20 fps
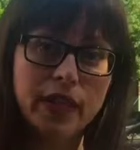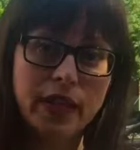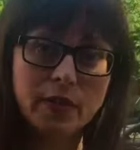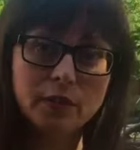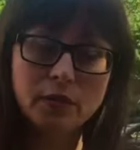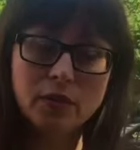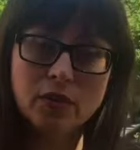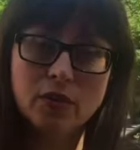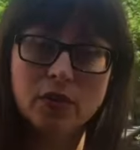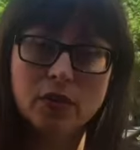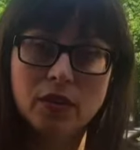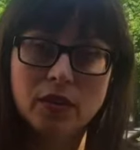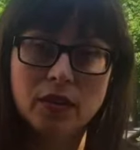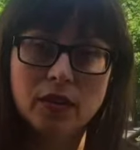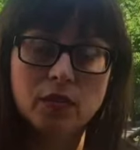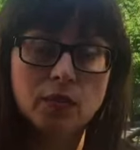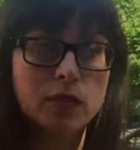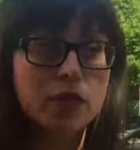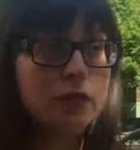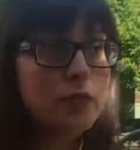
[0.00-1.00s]

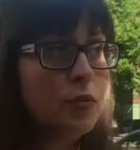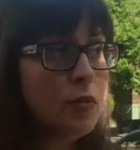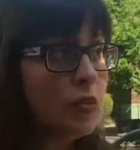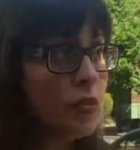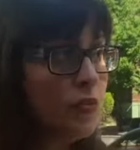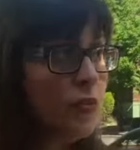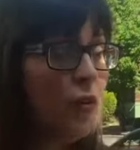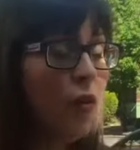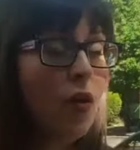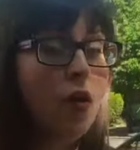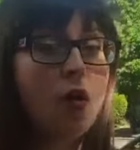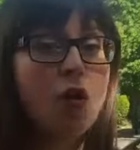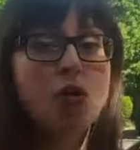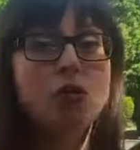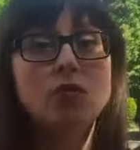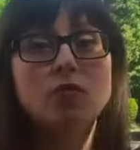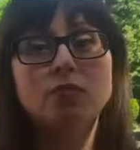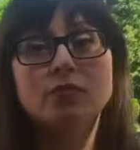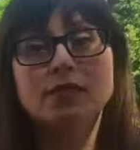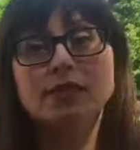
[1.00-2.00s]
neighborhood with beautiful
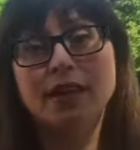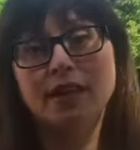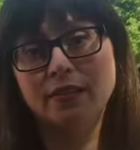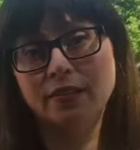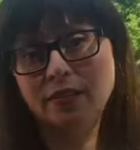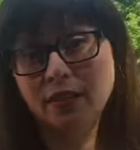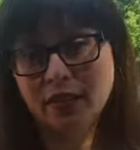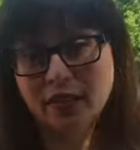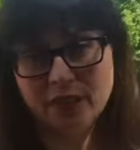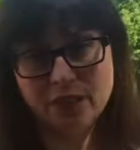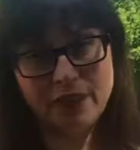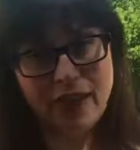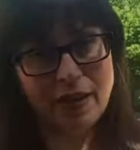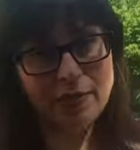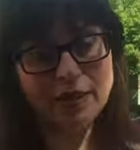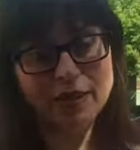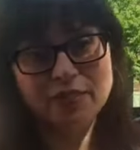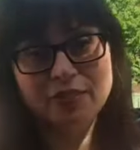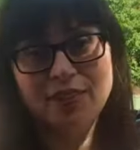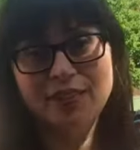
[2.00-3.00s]
homes and very
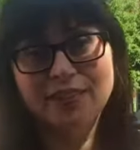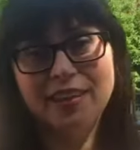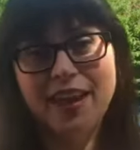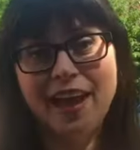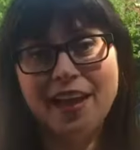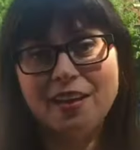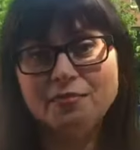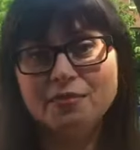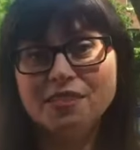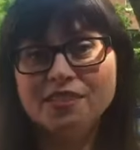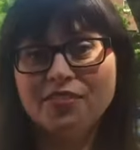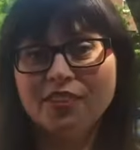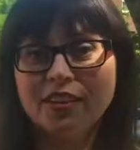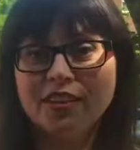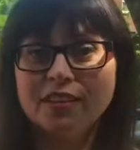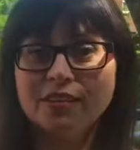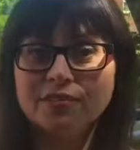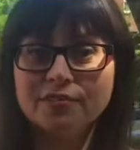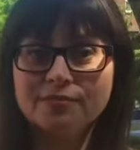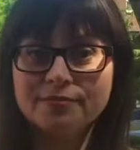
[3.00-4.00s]
family-friendly
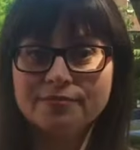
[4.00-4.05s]
atmosphere.